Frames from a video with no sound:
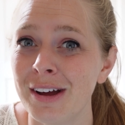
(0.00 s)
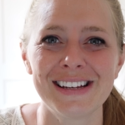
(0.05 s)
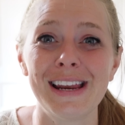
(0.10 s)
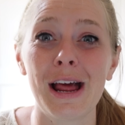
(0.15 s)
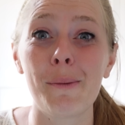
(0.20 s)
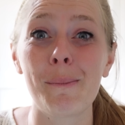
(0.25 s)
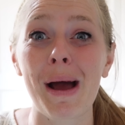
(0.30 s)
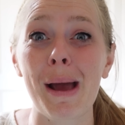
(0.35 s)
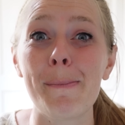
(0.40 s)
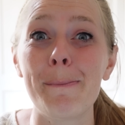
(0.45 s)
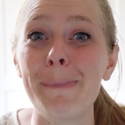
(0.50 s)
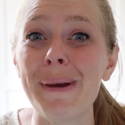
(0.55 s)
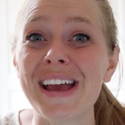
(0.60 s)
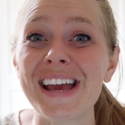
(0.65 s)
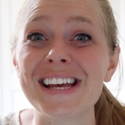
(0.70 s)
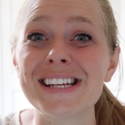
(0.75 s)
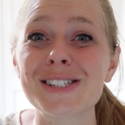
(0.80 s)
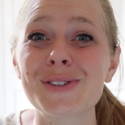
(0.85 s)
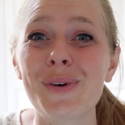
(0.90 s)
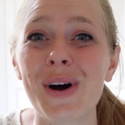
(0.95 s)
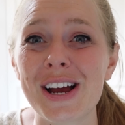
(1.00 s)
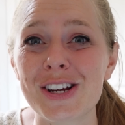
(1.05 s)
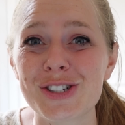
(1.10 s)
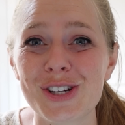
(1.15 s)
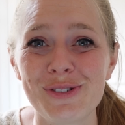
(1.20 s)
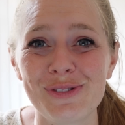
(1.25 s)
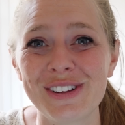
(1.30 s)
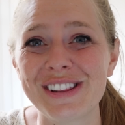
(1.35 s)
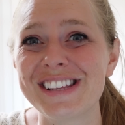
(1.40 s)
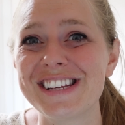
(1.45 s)
Now, my biggest
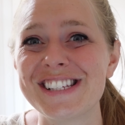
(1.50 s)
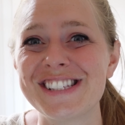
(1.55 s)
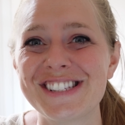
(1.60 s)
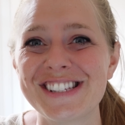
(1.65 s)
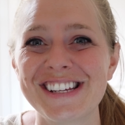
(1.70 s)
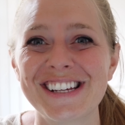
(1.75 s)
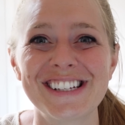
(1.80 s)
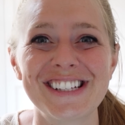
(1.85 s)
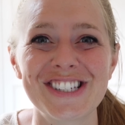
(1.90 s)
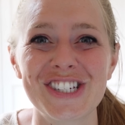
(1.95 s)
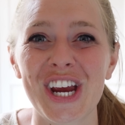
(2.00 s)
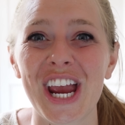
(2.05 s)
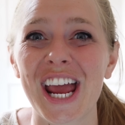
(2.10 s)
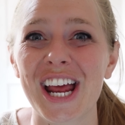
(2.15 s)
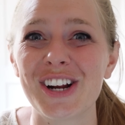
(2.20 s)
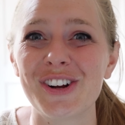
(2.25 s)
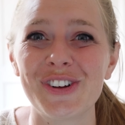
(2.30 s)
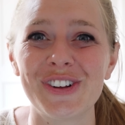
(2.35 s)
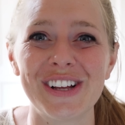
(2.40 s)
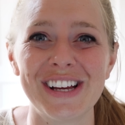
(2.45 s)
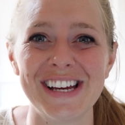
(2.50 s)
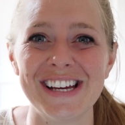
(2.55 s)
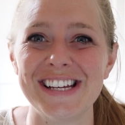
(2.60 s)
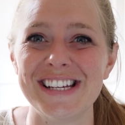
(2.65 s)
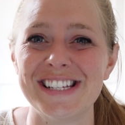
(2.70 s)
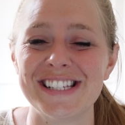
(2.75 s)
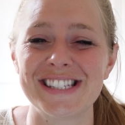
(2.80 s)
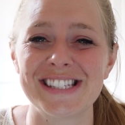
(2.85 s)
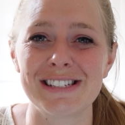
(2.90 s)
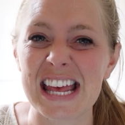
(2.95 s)
question with this channel
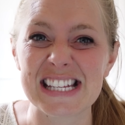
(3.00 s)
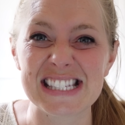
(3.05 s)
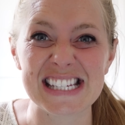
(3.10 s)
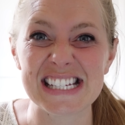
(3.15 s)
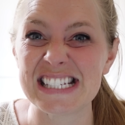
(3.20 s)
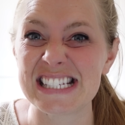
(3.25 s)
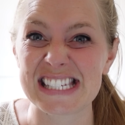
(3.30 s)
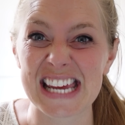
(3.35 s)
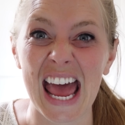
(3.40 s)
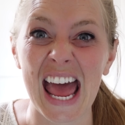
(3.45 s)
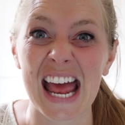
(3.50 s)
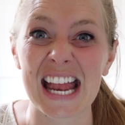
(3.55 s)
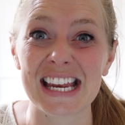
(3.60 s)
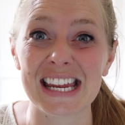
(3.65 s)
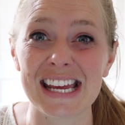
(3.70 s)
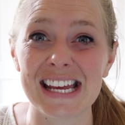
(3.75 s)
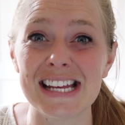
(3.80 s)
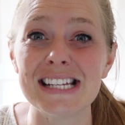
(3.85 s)
is it dead?